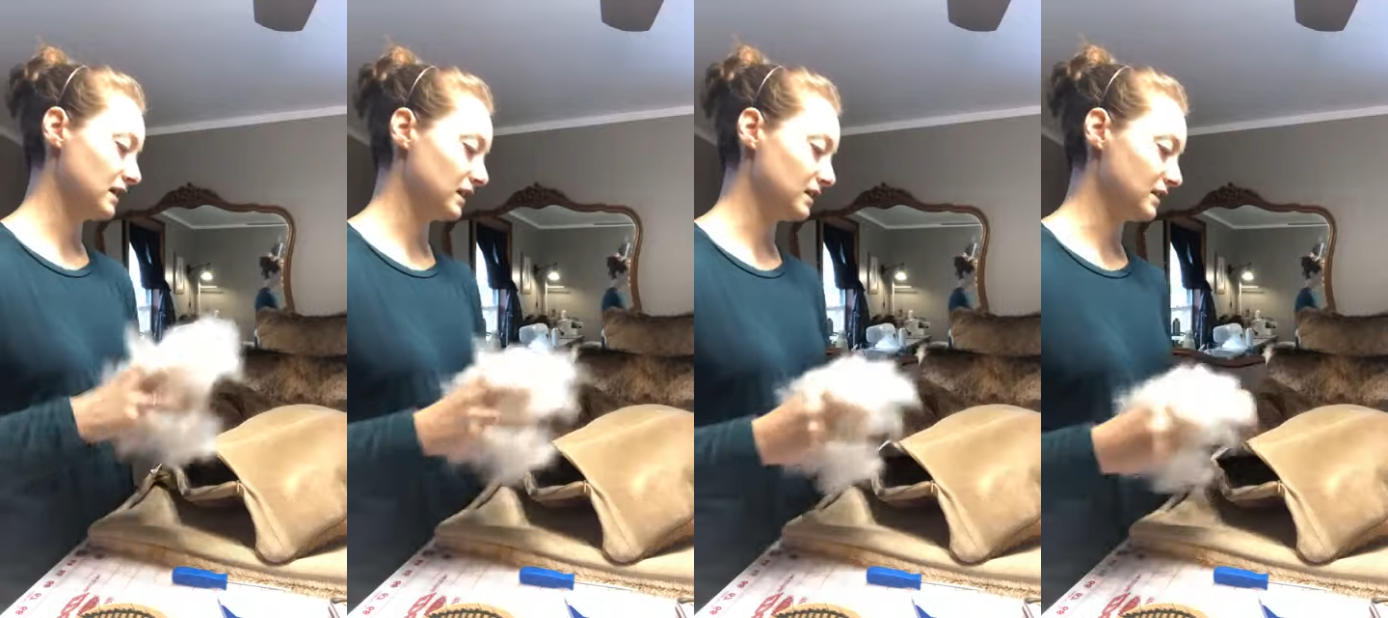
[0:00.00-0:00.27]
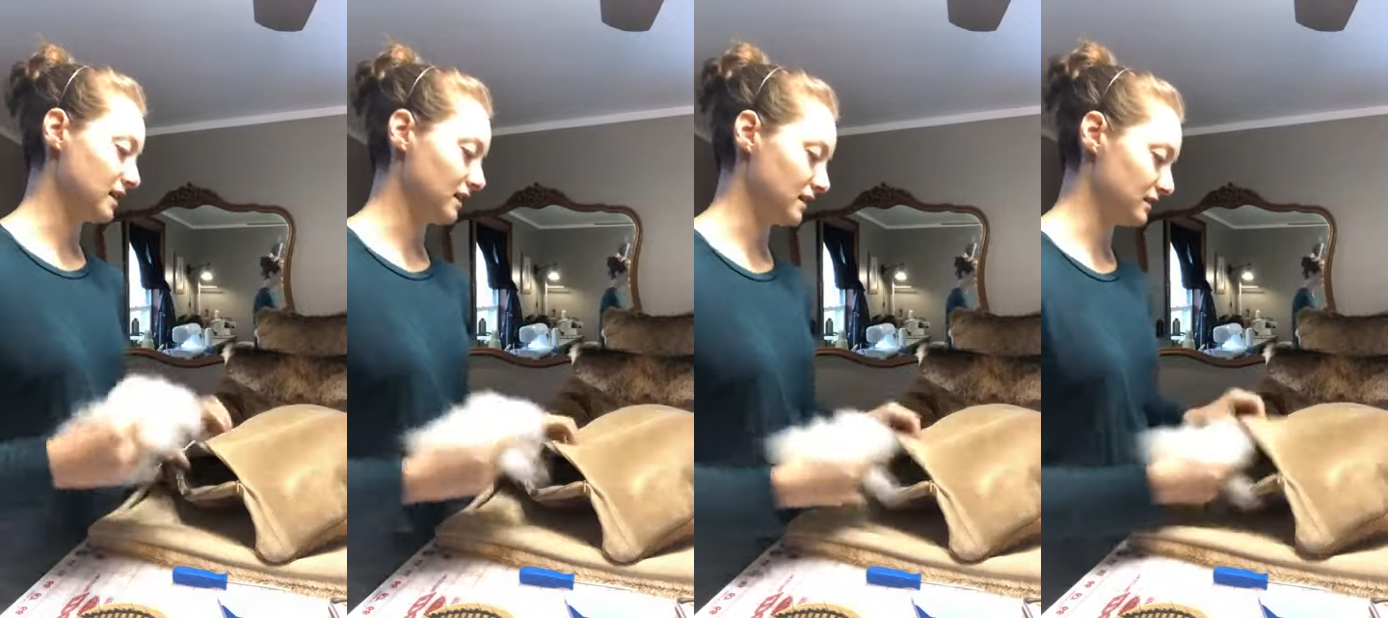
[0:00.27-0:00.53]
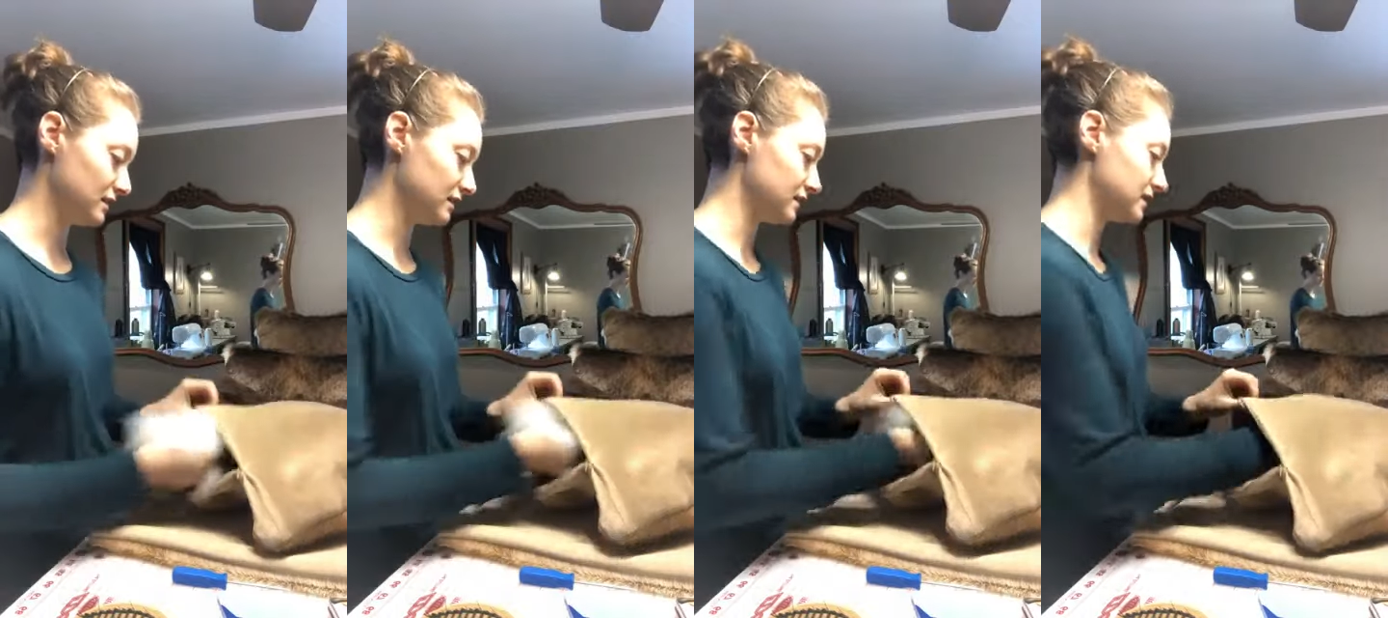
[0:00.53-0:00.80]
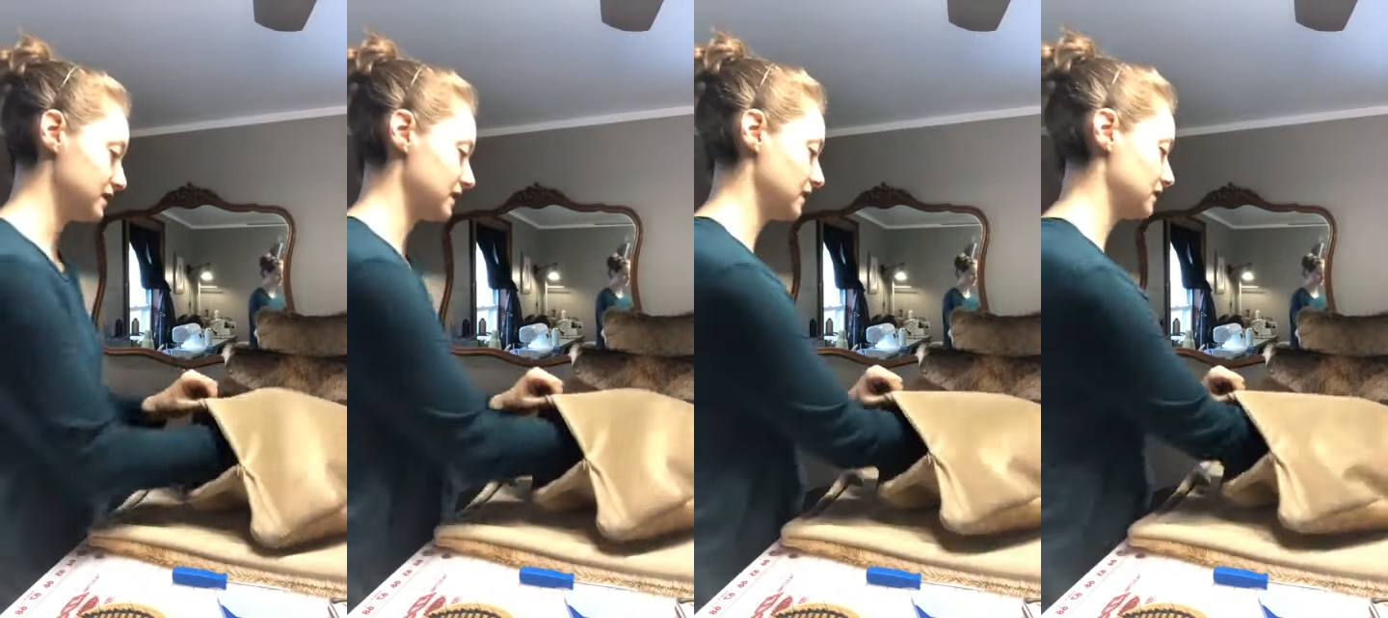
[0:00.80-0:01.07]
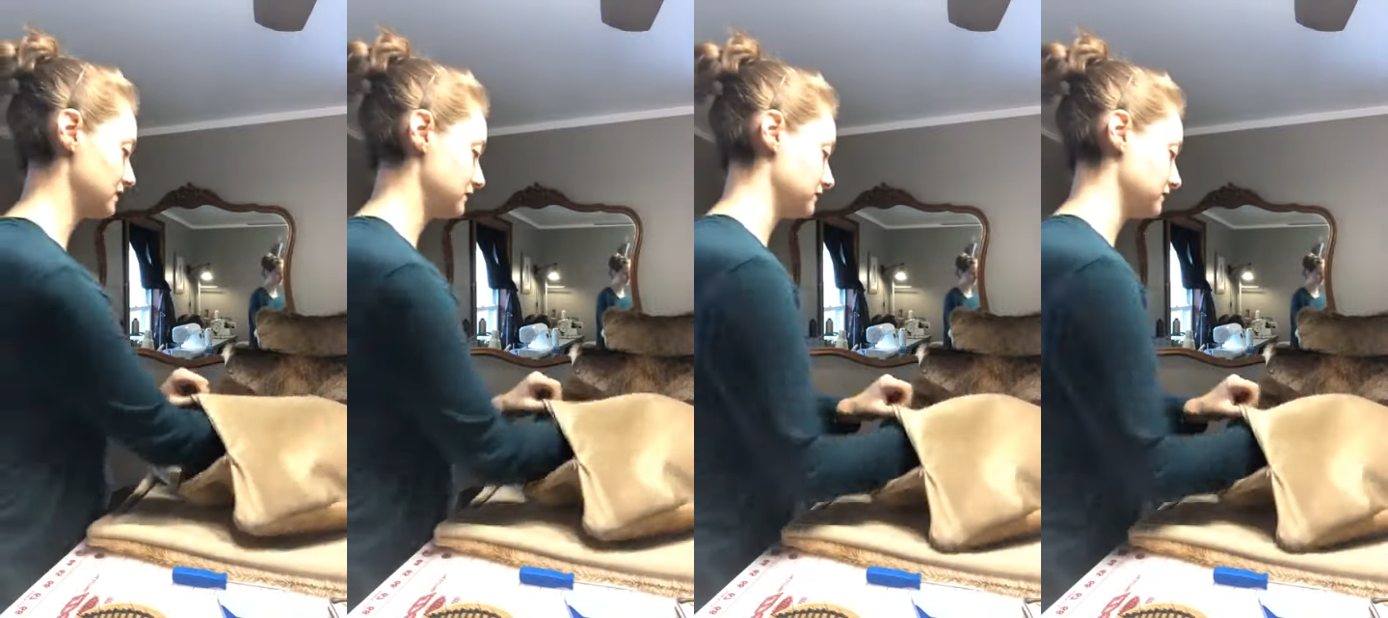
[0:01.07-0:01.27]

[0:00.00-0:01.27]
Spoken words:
And then instead